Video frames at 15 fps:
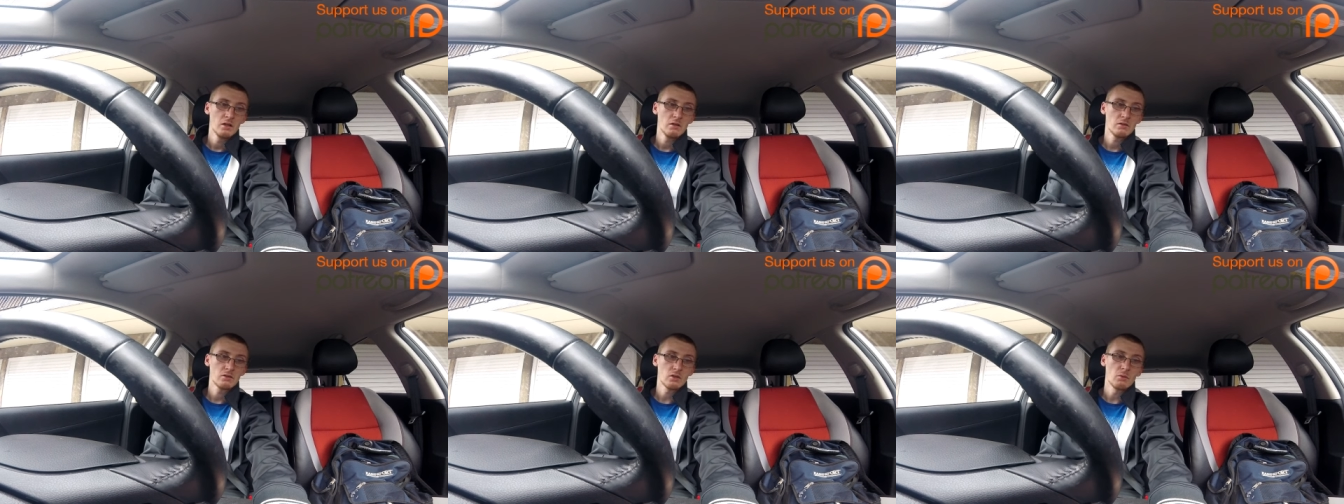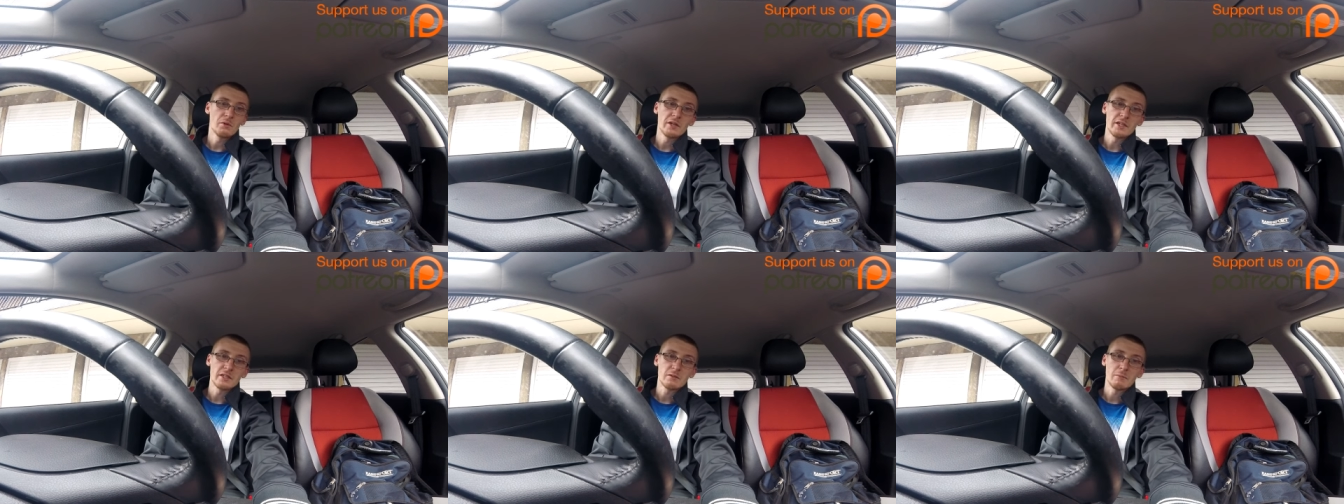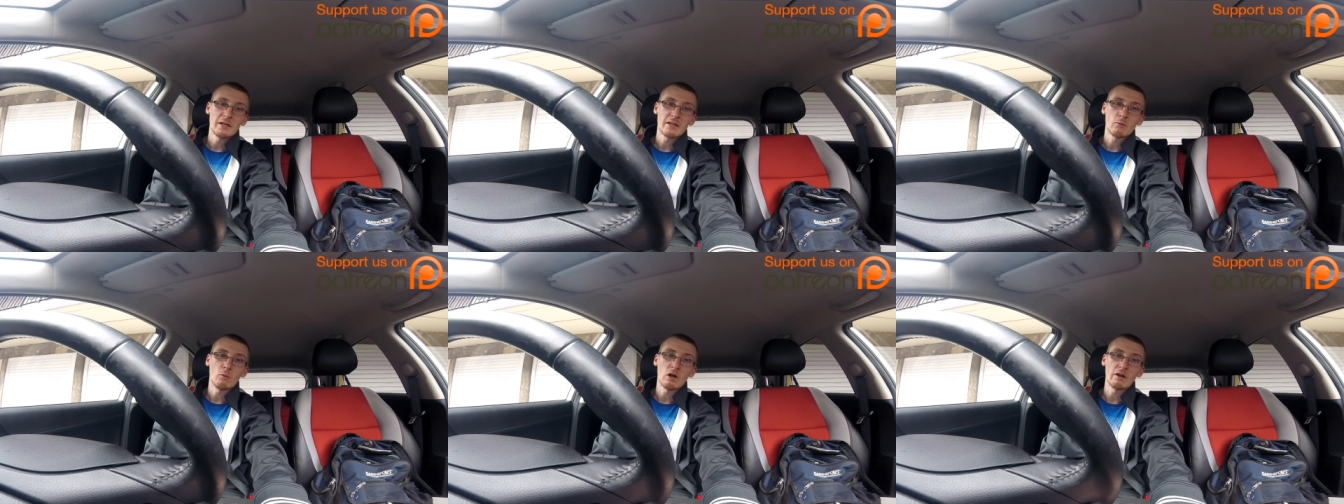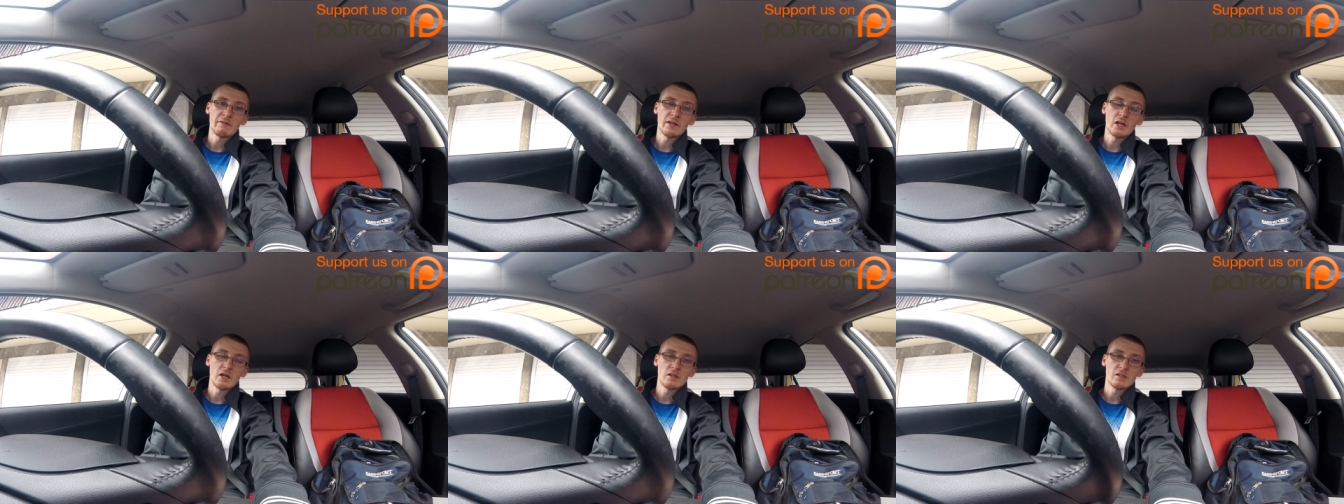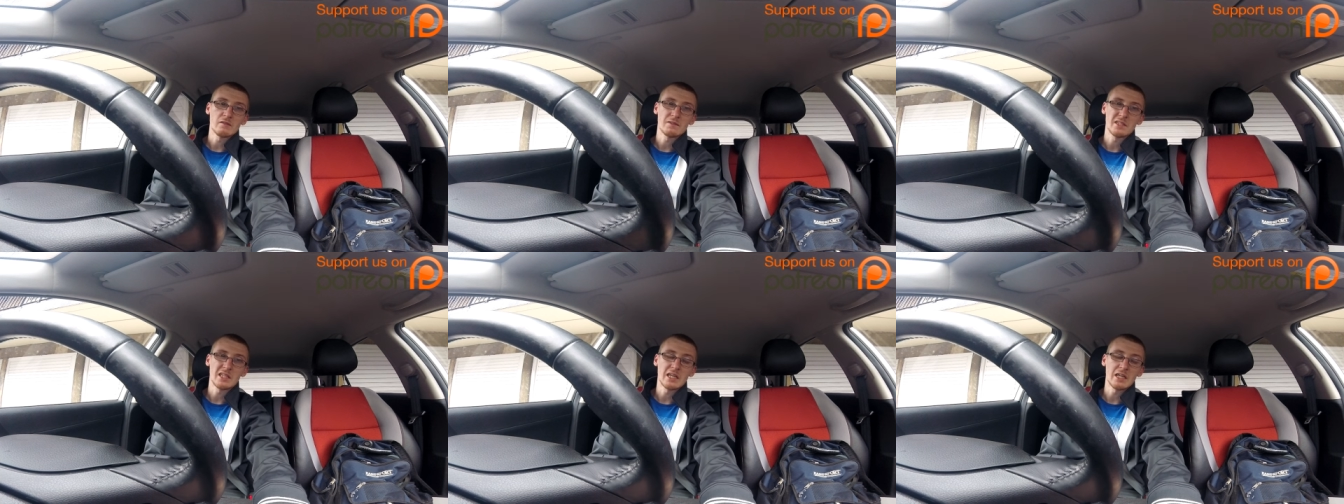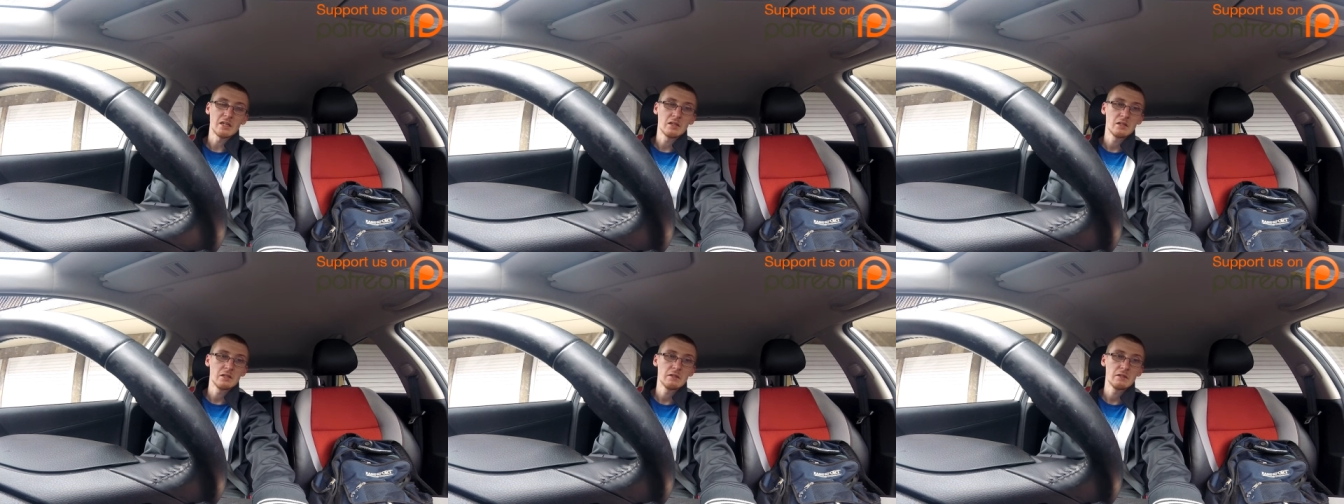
So we need to make a wiring harness for that.